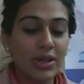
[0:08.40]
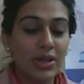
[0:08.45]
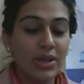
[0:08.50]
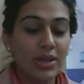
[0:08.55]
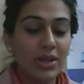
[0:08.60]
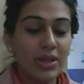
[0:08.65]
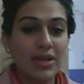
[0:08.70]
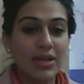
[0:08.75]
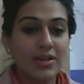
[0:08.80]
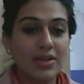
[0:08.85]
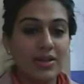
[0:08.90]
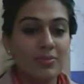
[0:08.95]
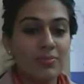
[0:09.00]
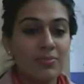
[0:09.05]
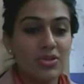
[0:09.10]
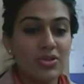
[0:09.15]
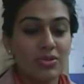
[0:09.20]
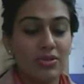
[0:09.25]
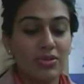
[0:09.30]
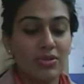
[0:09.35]
and welcome
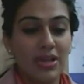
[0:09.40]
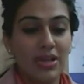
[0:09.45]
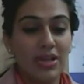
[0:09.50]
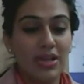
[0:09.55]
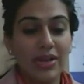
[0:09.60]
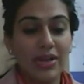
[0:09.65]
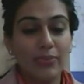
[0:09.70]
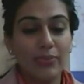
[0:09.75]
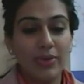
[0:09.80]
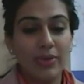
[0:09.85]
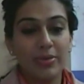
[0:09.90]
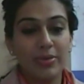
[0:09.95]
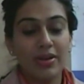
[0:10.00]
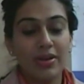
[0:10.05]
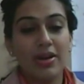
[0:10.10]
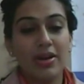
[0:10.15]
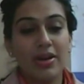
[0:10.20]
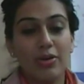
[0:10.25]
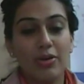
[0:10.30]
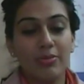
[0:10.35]
to the live
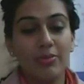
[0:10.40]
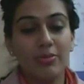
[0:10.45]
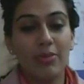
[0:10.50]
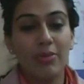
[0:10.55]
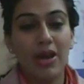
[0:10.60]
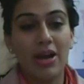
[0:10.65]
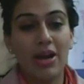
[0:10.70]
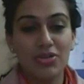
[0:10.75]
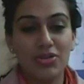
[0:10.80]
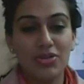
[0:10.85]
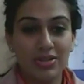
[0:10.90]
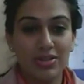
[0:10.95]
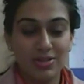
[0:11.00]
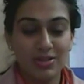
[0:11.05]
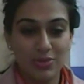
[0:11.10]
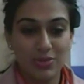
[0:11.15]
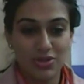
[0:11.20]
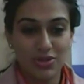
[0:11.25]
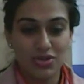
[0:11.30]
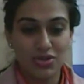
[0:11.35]
webinar on My Mission
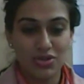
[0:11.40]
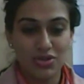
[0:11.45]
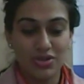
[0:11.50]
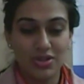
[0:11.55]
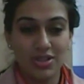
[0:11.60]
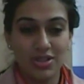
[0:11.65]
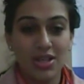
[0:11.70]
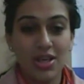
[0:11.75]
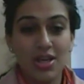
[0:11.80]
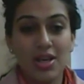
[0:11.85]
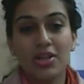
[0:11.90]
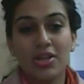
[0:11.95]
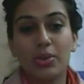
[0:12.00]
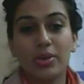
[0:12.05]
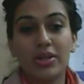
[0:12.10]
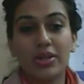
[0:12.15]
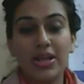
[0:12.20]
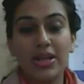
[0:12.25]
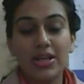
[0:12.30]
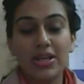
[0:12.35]
Admission,
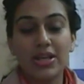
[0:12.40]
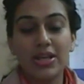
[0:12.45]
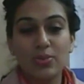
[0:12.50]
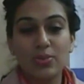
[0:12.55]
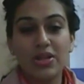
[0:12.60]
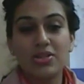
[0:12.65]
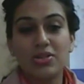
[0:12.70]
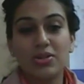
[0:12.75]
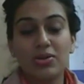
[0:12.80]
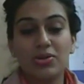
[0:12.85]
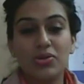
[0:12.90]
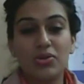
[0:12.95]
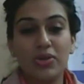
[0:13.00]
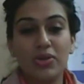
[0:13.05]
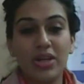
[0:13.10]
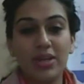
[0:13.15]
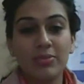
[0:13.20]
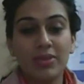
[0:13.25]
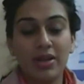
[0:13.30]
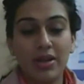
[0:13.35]
your gateway to your
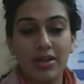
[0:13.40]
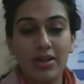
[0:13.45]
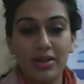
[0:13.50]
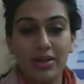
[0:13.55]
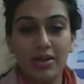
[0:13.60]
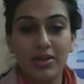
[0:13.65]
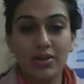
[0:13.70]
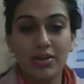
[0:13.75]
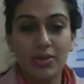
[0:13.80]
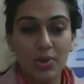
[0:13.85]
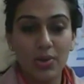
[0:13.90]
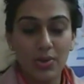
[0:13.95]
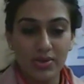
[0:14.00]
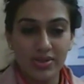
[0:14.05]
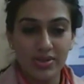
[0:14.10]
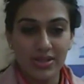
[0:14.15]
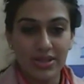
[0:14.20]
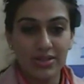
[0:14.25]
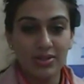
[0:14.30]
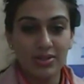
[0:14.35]
dream career,
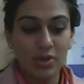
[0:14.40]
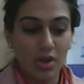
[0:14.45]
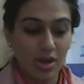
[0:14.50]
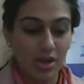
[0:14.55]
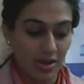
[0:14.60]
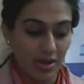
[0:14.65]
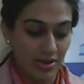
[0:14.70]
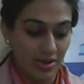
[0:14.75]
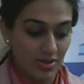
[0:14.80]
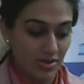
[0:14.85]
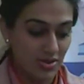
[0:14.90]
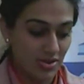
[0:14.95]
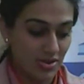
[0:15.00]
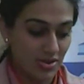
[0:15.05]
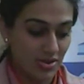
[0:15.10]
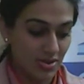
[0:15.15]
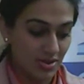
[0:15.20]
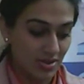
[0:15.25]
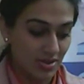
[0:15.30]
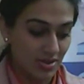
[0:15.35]
course, and
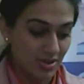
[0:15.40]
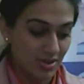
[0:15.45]
college.